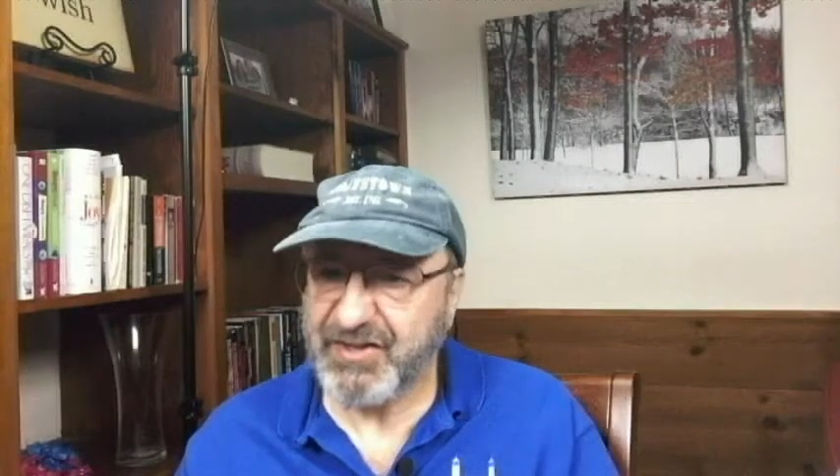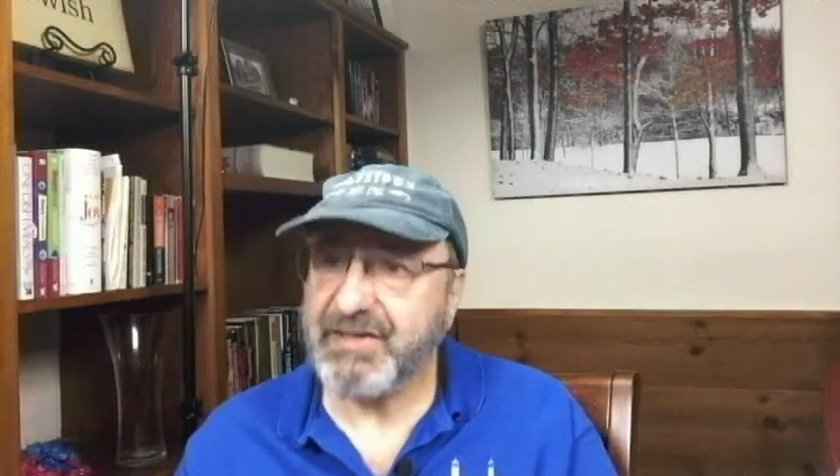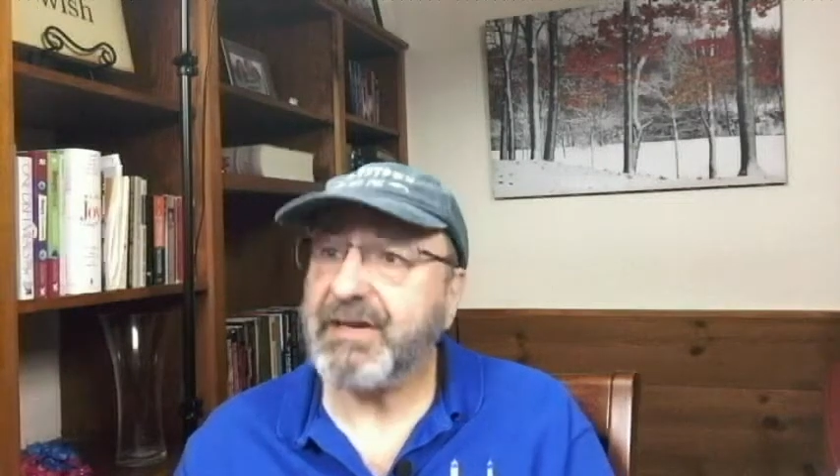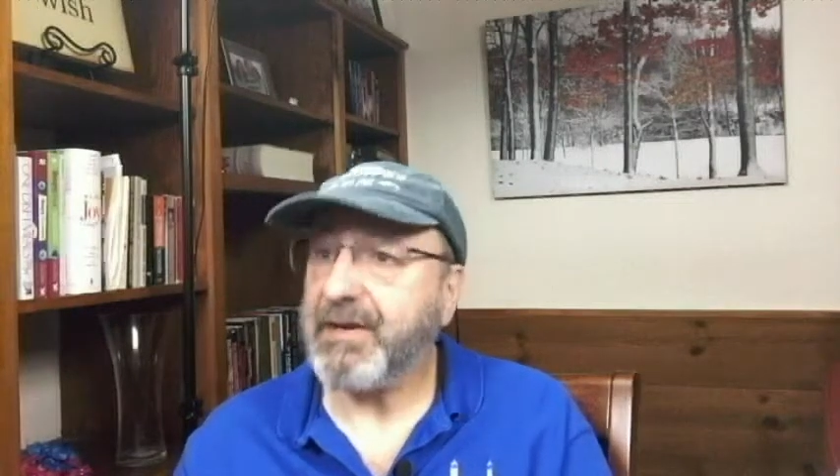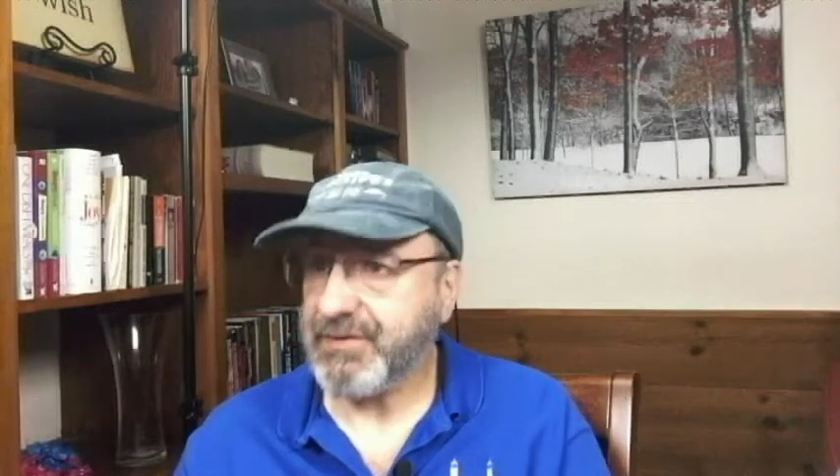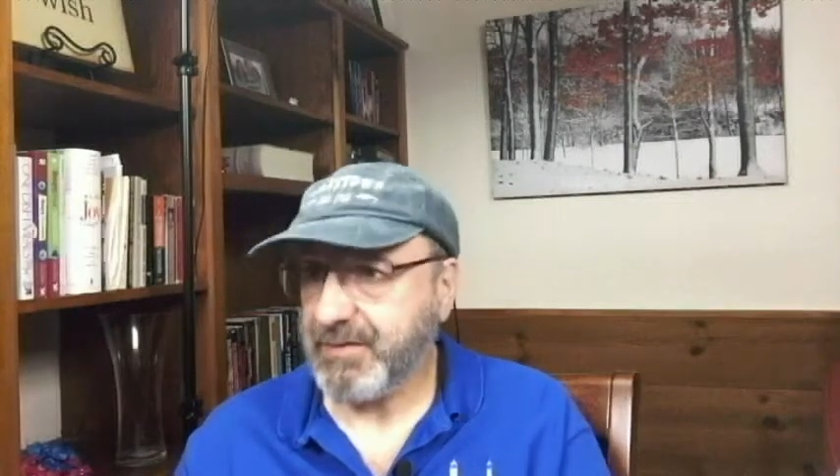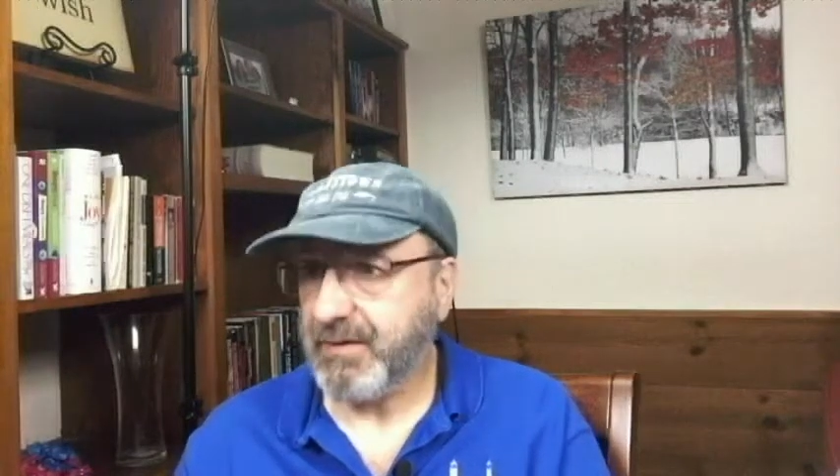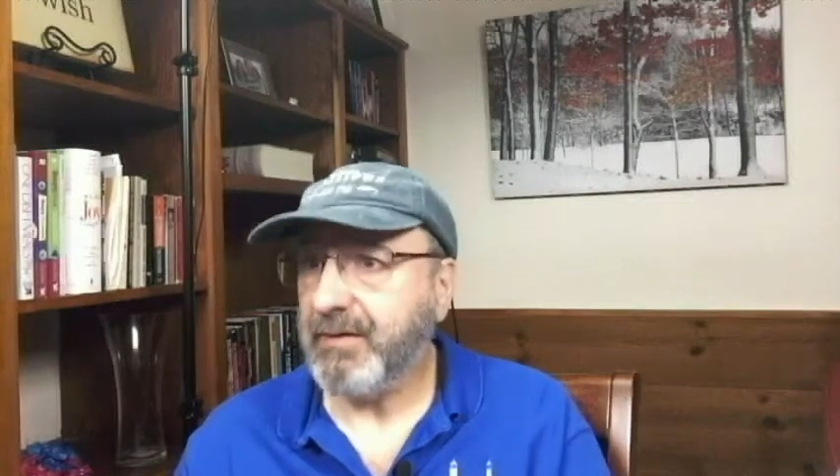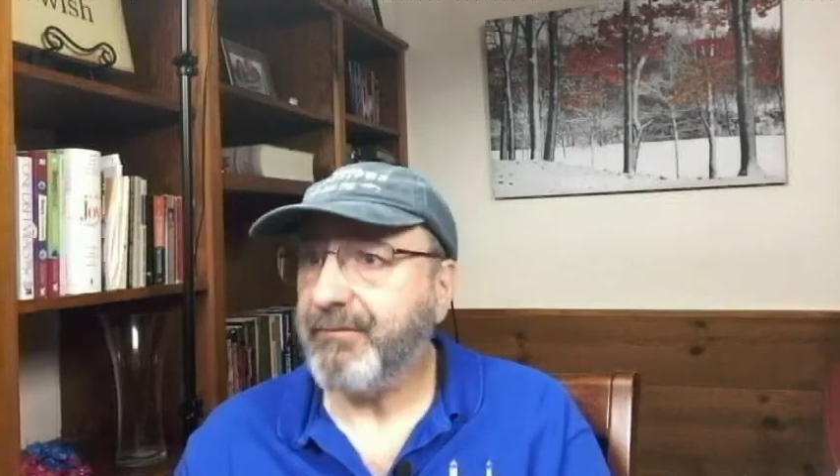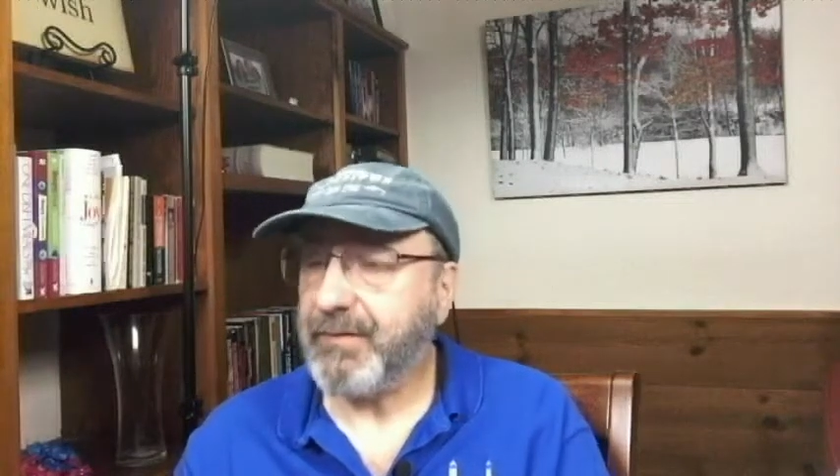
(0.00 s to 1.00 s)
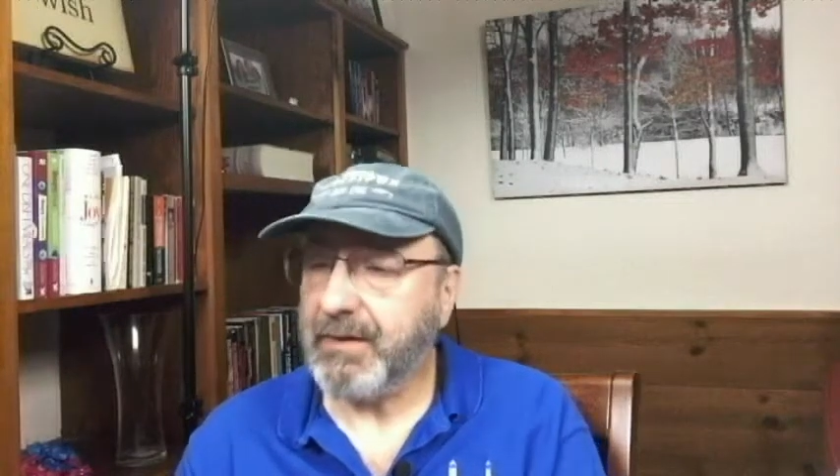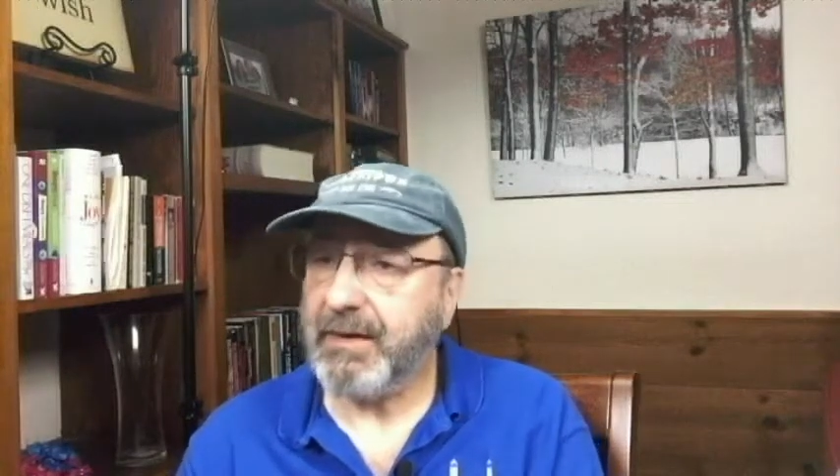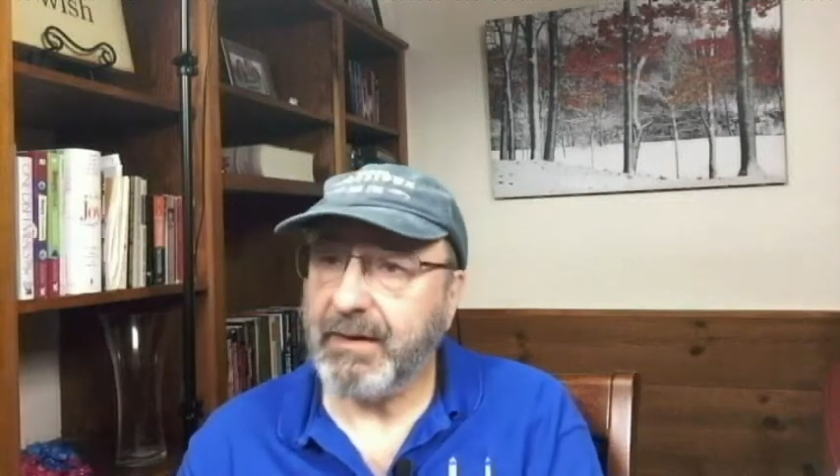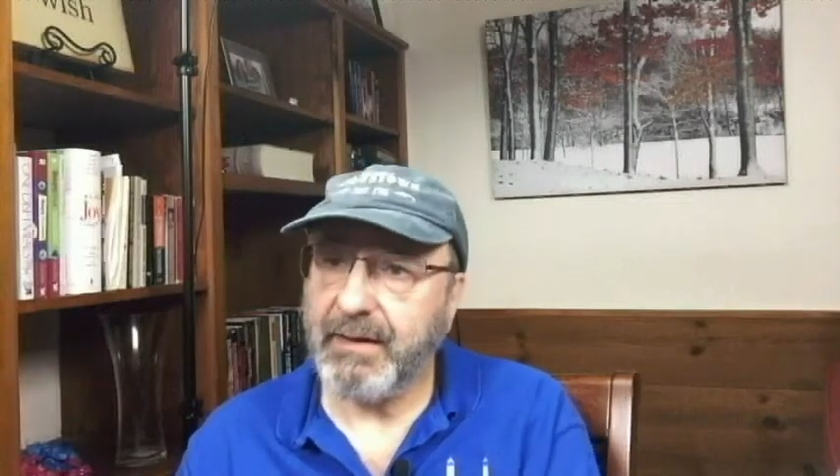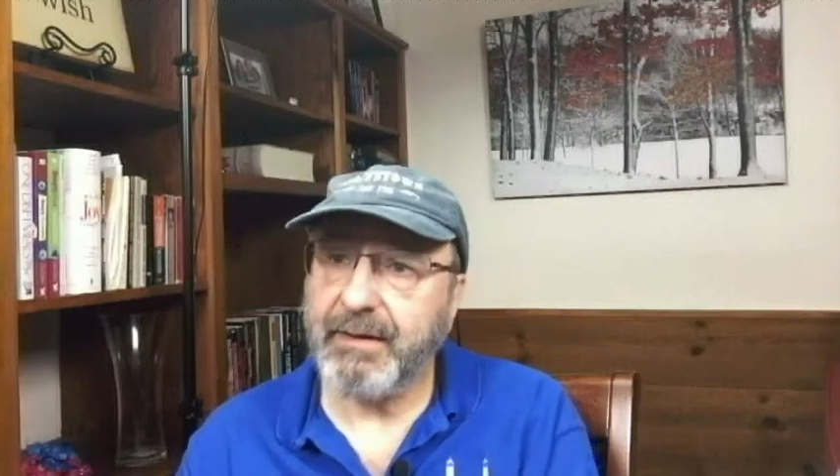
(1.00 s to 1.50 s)
success in
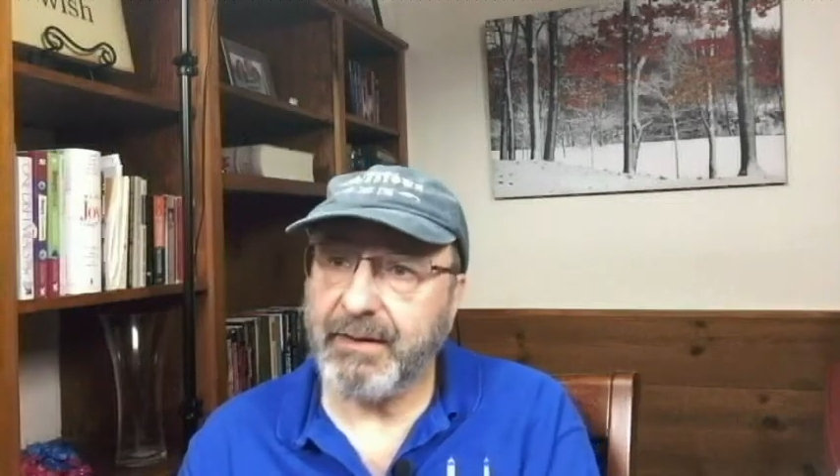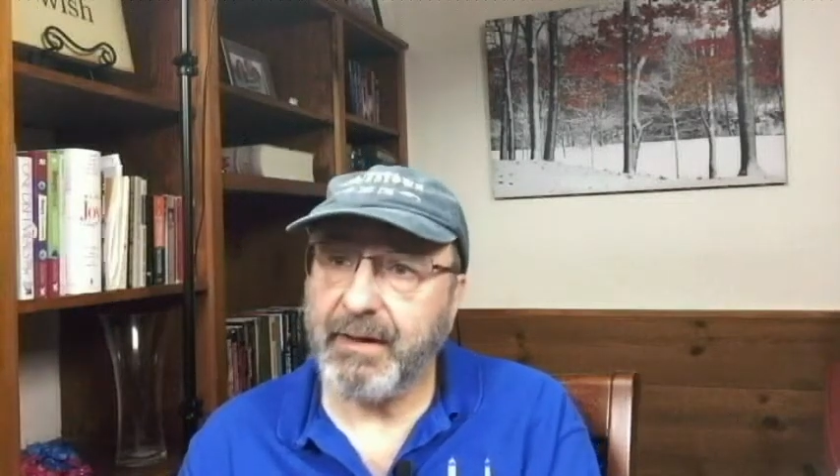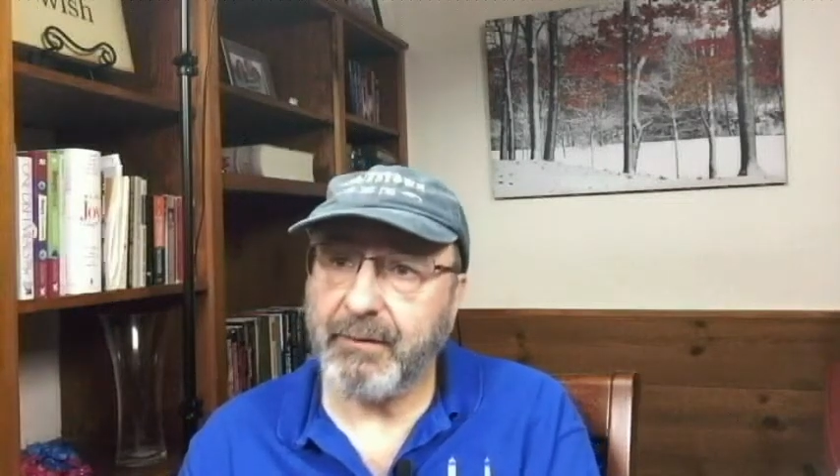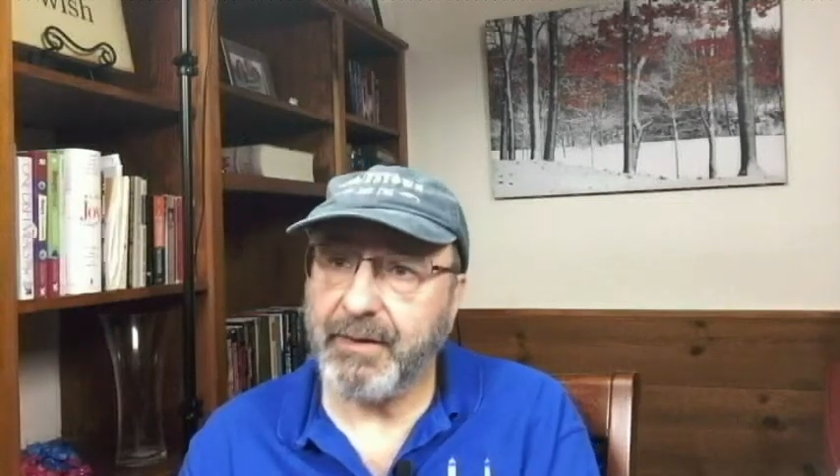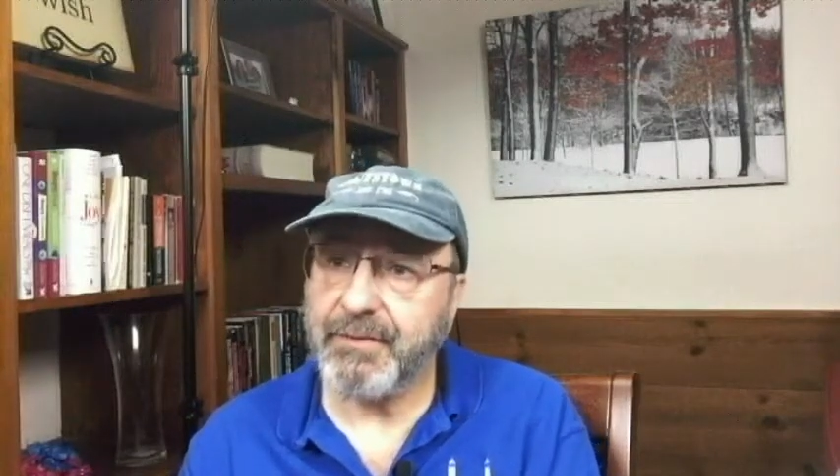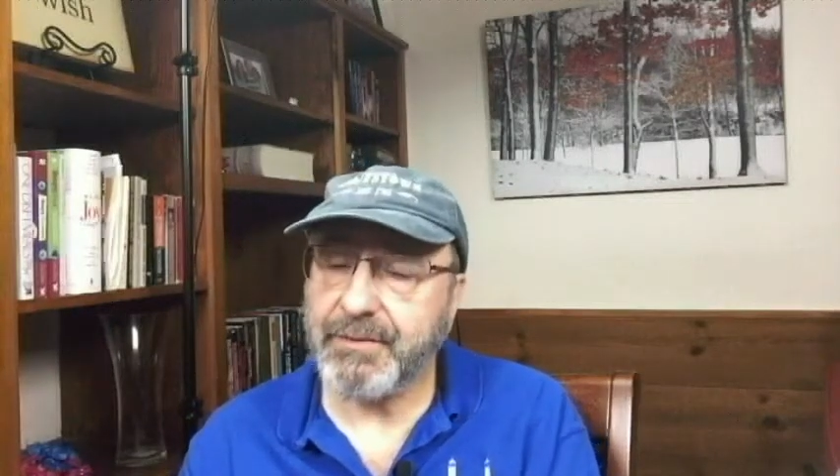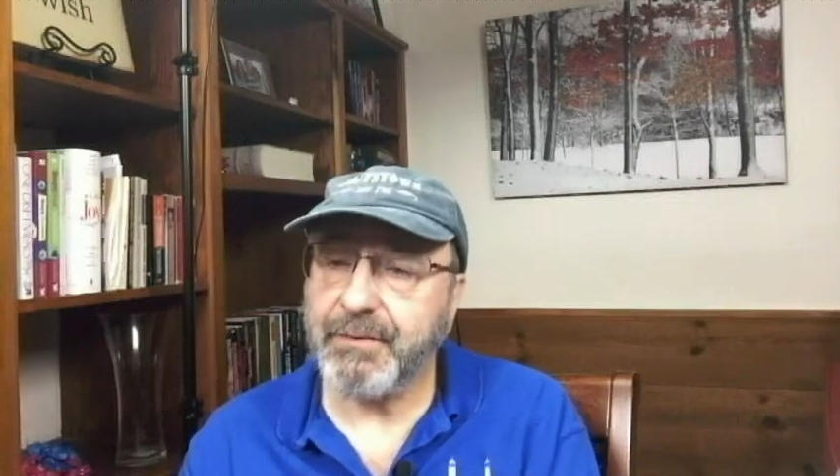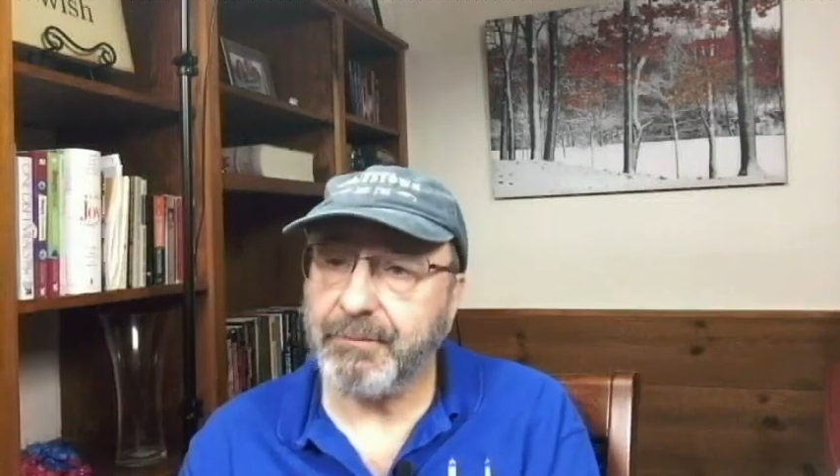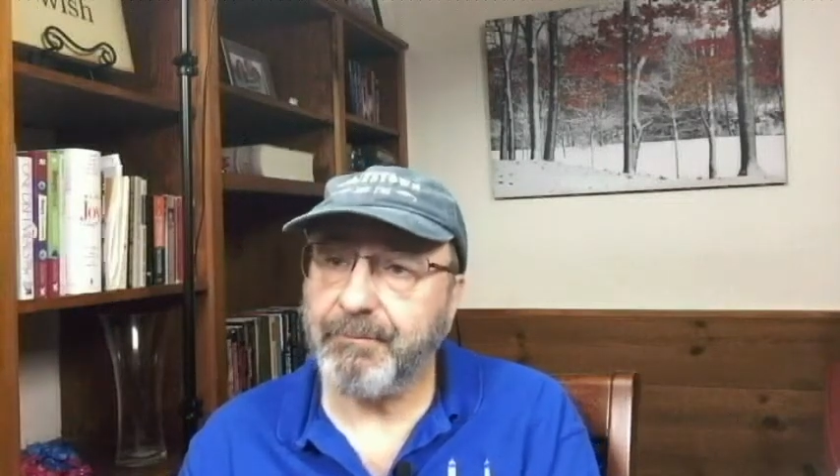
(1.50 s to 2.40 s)
our writers group.